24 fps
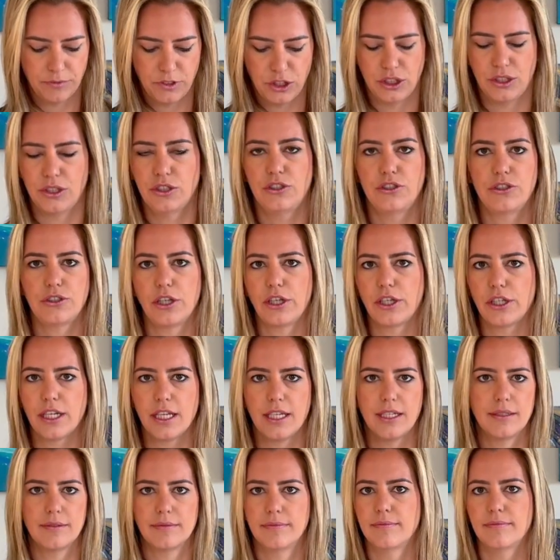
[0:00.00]
just
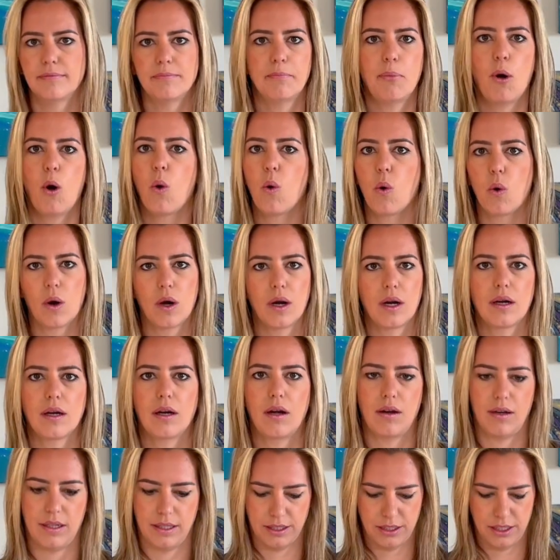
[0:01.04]
dirty pour
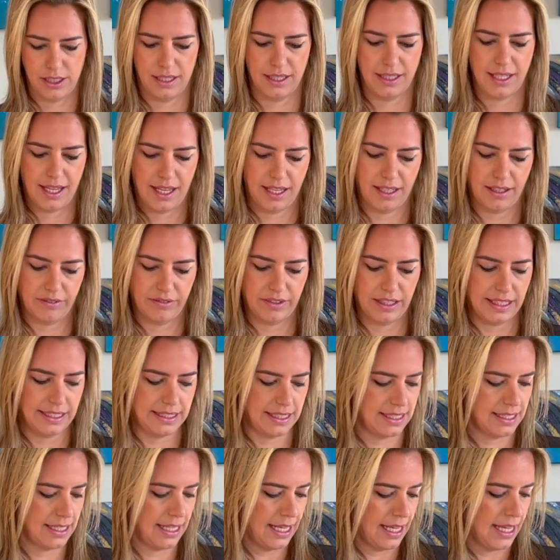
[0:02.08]
onto the
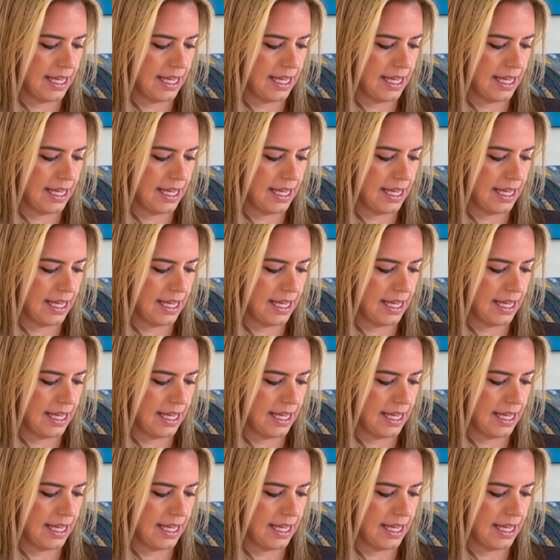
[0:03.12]
canvas.